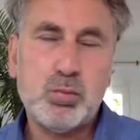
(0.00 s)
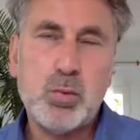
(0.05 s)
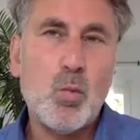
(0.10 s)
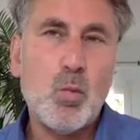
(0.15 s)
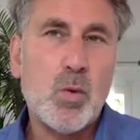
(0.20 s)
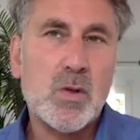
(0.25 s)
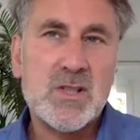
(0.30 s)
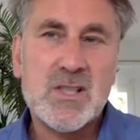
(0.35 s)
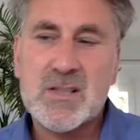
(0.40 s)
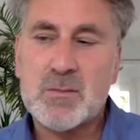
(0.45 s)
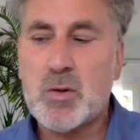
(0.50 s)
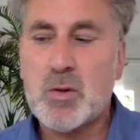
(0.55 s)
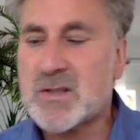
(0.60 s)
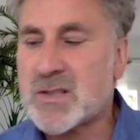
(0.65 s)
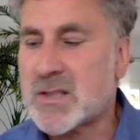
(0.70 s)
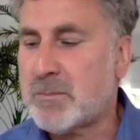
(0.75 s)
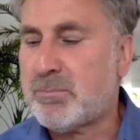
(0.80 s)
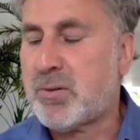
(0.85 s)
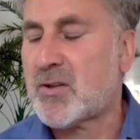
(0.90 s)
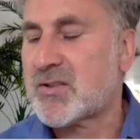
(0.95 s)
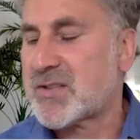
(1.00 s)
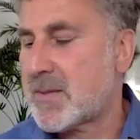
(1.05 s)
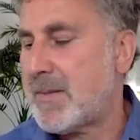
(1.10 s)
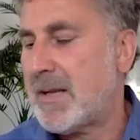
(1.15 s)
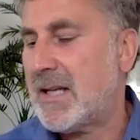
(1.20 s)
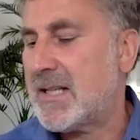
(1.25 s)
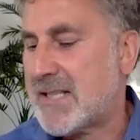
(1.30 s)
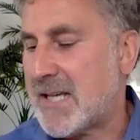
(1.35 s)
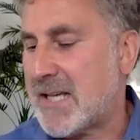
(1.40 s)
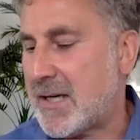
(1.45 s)
What's the
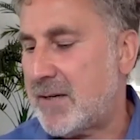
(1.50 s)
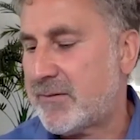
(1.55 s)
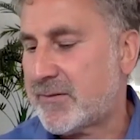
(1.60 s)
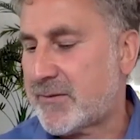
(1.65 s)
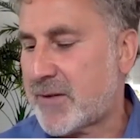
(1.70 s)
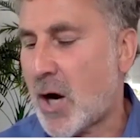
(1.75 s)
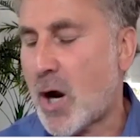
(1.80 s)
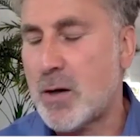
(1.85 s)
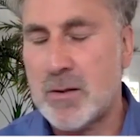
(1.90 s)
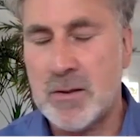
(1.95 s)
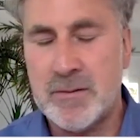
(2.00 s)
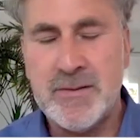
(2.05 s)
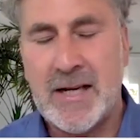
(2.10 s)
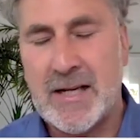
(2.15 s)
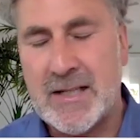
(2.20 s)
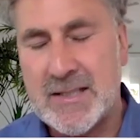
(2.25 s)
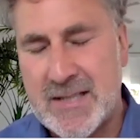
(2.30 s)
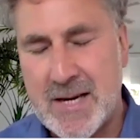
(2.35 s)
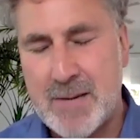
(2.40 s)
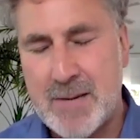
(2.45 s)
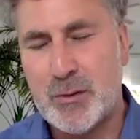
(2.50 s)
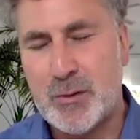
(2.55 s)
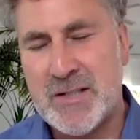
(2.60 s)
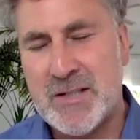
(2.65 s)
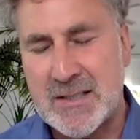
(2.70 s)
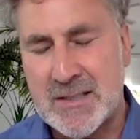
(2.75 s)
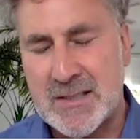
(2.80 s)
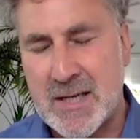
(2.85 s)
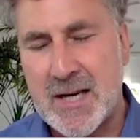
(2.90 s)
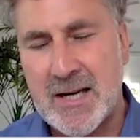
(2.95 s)
possibility of nicotine
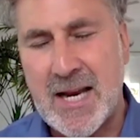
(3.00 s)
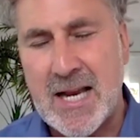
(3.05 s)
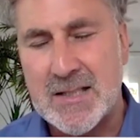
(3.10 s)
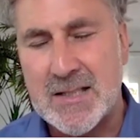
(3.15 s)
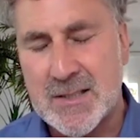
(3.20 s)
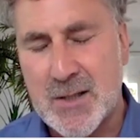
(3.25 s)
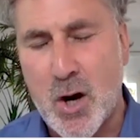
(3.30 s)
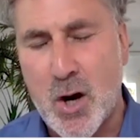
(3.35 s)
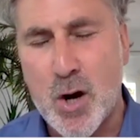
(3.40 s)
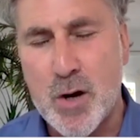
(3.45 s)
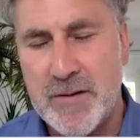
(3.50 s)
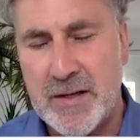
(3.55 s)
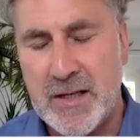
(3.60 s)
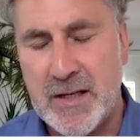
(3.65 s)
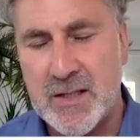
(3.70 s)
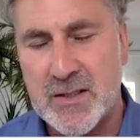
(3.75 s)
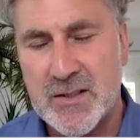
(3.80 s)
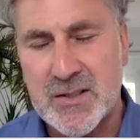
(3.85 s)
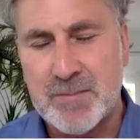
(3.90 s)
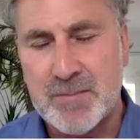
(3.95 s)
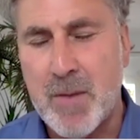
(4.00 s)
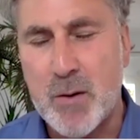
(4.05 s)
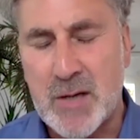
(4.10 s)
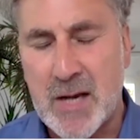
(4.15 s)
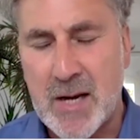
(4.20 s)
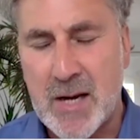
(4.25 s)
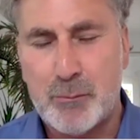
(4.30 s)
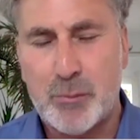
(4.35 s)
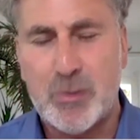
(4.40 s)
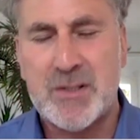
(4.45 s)
protecting against COVID and
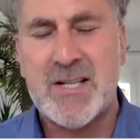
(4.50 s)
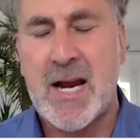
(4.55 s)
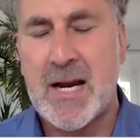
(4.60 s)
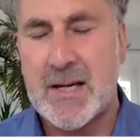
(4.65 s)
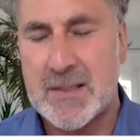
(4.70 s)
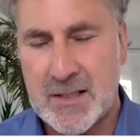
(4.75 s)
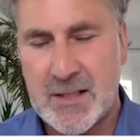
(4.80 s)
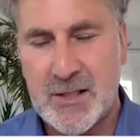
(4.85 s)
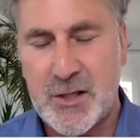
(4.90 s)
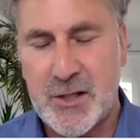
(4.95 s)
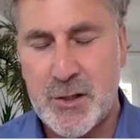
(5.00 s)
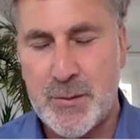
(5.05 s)
smoking protecting you